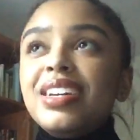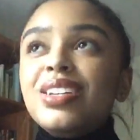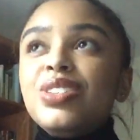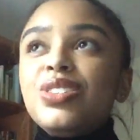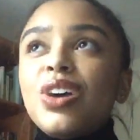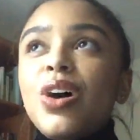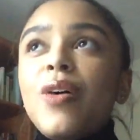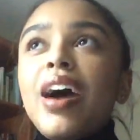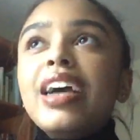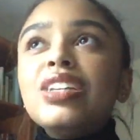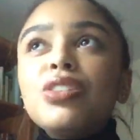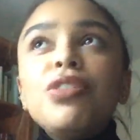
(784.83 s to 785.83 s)
So
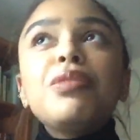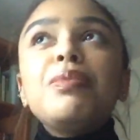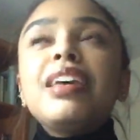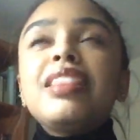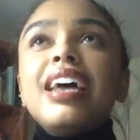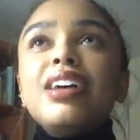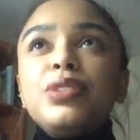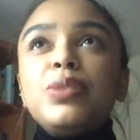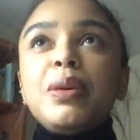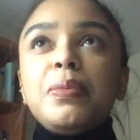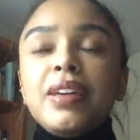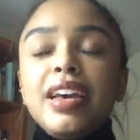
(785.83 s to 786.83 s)
I told him like that was
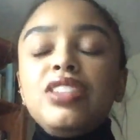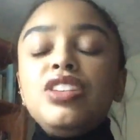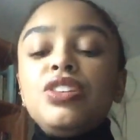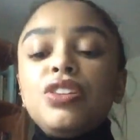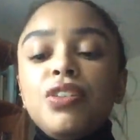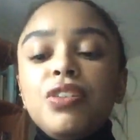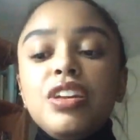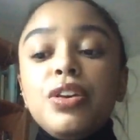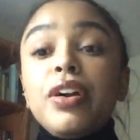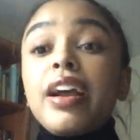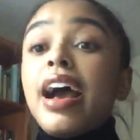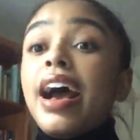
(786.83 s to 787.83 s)
my plan, to go to New
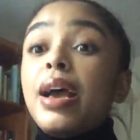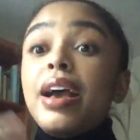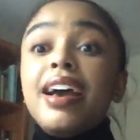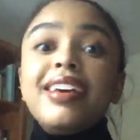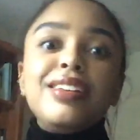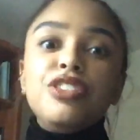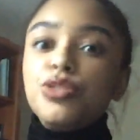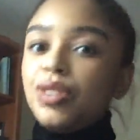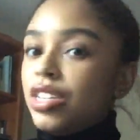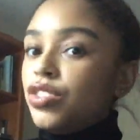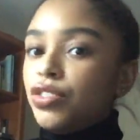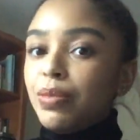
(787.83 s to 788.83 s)
York. I can
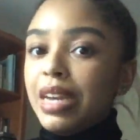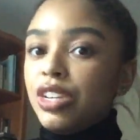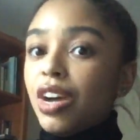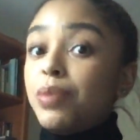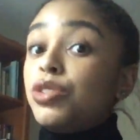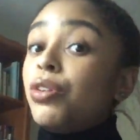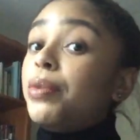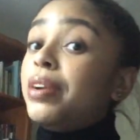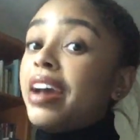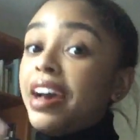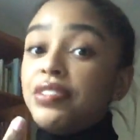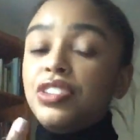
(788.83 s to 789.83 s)
transfer my job, so I would
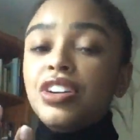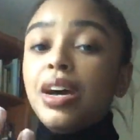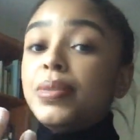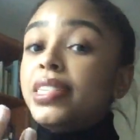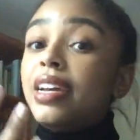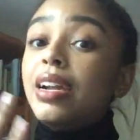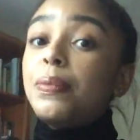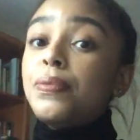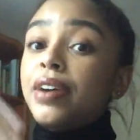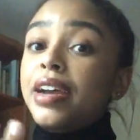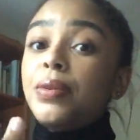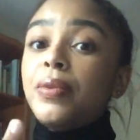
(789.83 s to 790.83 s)
have a job set up
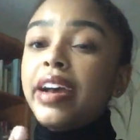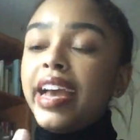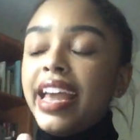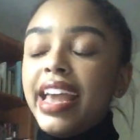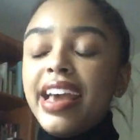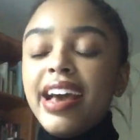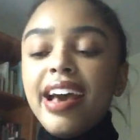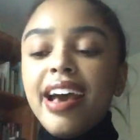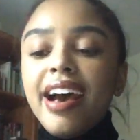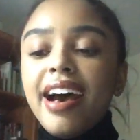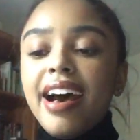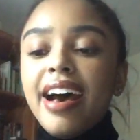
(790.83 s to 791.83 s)
right away.
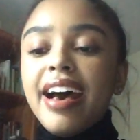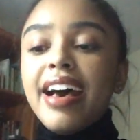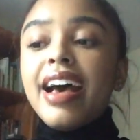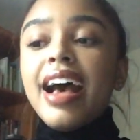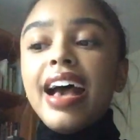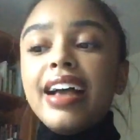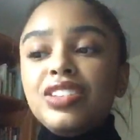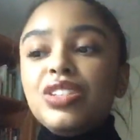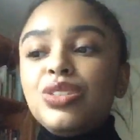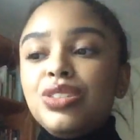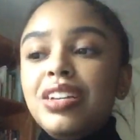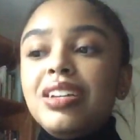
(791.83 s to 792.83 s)
I
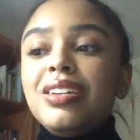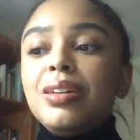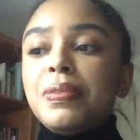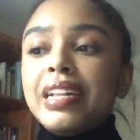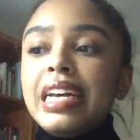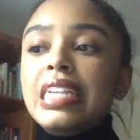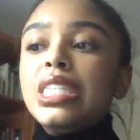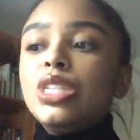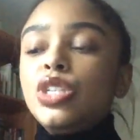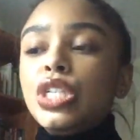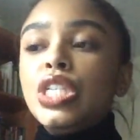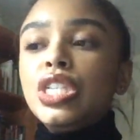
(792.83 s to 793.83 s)
just needed a place
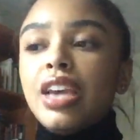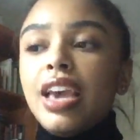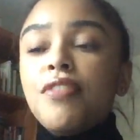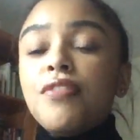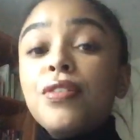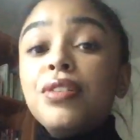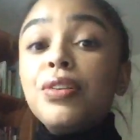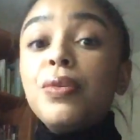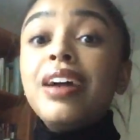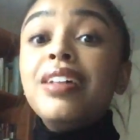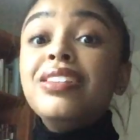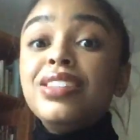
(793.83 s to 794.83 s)
to stay for a little
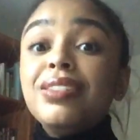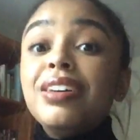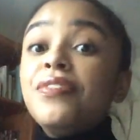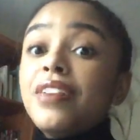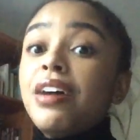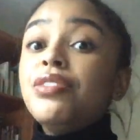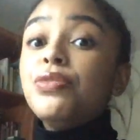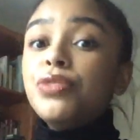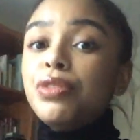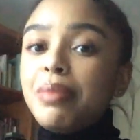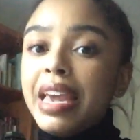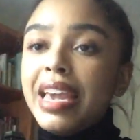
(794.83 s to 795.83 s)
while until I found a
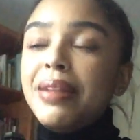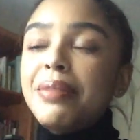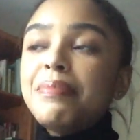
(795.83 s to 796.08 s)
roommate.